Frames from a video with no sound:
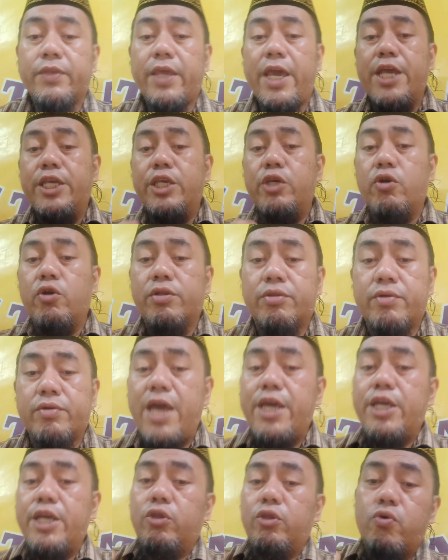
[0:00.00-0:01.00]
And you're
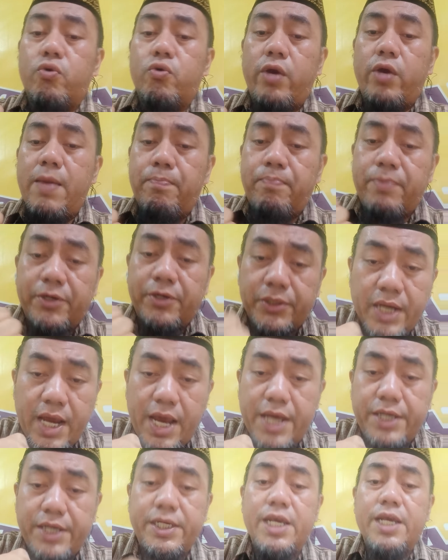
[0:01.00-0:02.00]
trying to
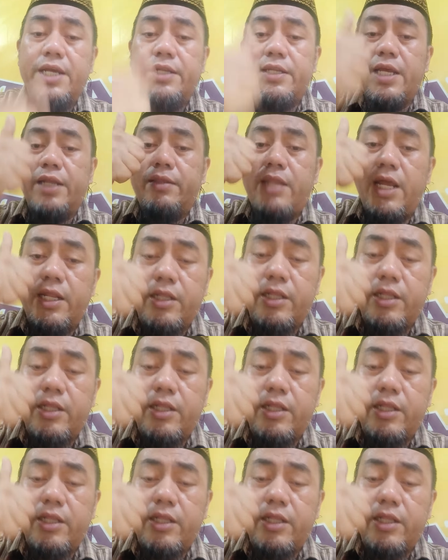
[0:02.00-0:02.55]
emphasize that